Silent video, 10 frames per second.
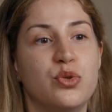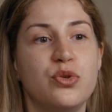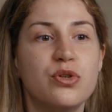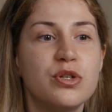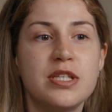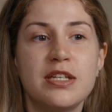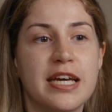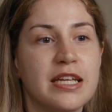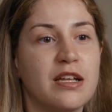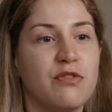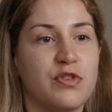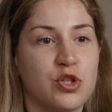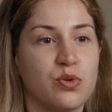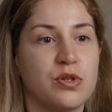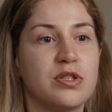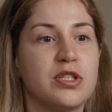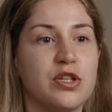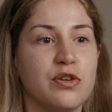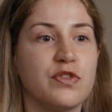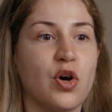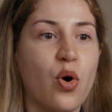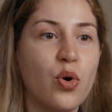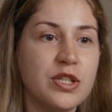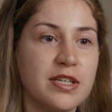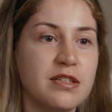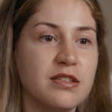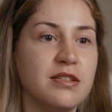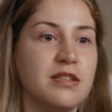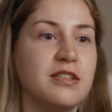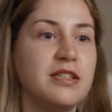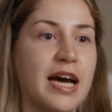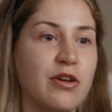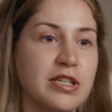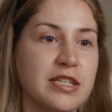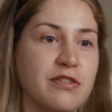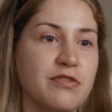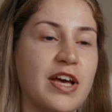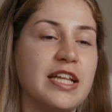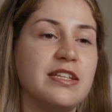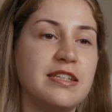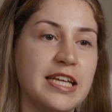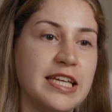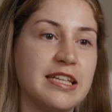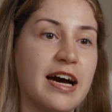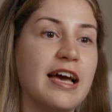do your selected visuals serve the audience, the narrative, and the data